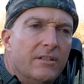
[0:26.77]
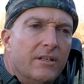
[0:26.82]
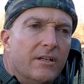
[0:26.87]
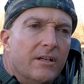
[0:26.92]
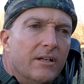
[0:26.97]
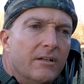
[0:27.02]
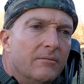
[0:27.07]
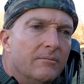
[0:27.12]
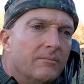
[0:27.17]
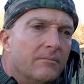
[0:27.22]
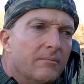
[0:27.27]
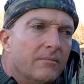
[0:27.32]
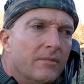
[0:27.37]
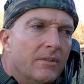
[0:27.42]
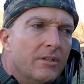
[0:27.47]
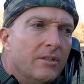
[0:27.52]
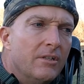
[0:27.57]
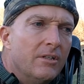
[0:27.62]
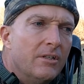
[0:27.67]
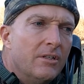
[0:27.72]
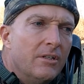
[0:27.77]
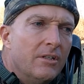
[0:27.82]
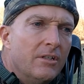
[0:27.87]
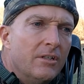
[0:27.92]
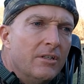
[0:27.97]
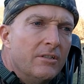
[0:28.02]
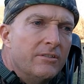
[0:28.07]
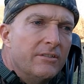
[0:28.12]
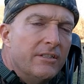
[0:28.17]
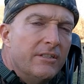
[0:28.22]

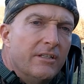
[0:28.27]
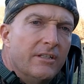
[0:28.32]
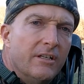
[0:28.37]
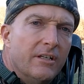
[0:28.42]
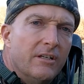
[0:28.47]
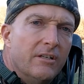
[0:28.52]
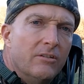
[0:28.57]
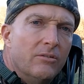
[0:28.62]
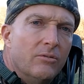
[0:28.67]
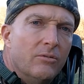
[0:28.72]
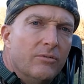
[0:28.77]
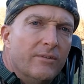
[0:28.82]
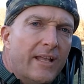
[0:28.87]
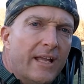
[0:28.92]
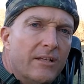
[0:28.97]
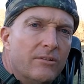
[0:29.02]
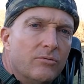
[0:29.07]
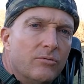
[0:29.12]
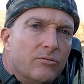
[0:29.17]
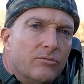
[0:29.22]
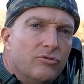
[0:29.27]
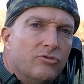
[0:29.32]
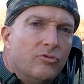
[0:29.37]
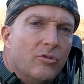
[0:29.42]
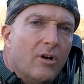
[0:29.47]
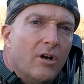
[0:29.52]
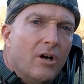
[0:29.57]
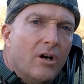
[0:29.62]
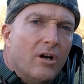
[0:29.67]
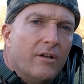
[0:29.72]
it's a little natural
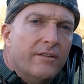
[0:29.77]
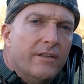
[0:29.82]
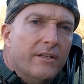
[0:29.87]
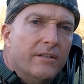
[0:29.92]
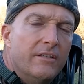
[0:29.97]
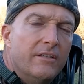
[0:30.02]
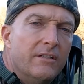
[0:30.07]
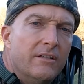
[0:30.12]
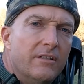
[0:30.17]
draw that